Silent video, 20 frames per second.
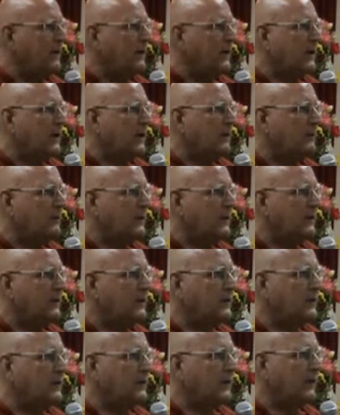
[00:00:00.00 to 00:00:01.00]

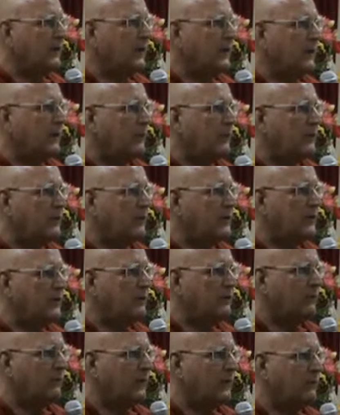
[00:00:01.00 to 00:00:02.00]
Devanampiyatissi became a
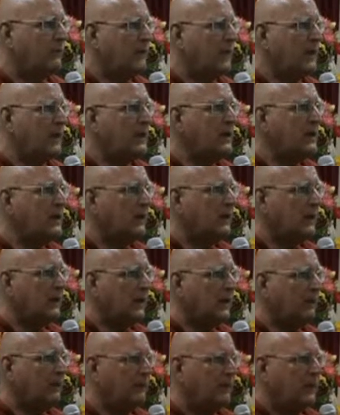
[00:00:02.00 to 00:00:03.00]
Buddhist when
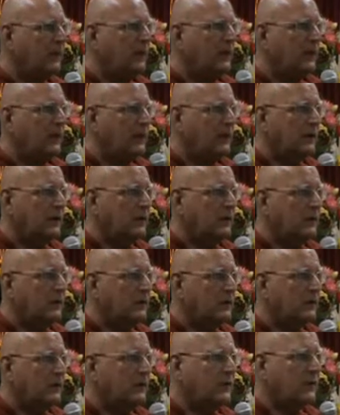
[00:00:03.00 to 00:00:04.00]
Mahinda came in the
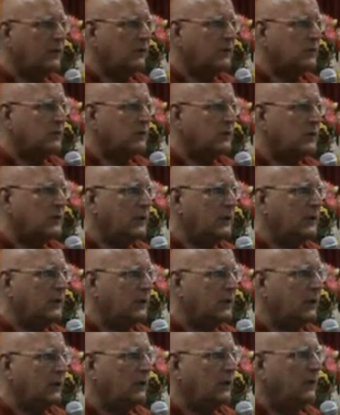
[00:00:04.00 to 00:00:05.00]
2nd
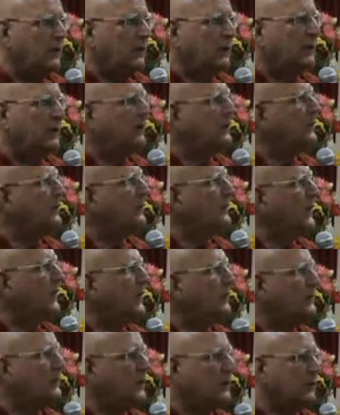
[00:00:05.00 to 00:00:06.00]
century
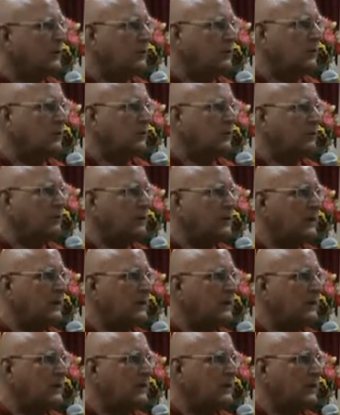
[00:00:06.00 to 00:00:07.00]

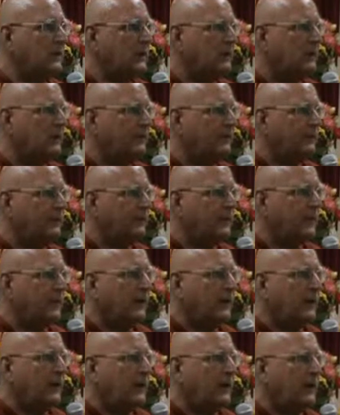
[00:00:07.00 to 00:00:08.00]
BC,
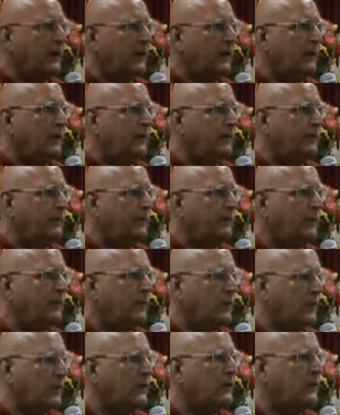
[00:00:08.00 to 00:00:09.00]

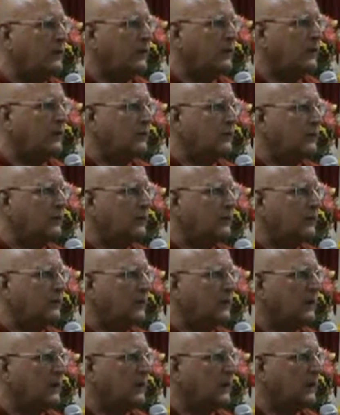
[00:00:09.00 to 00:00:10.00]
3rd century
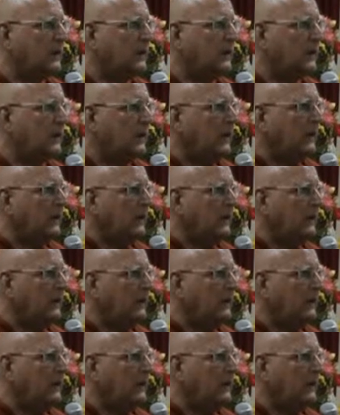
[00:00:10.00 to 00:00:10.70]
BC, I think.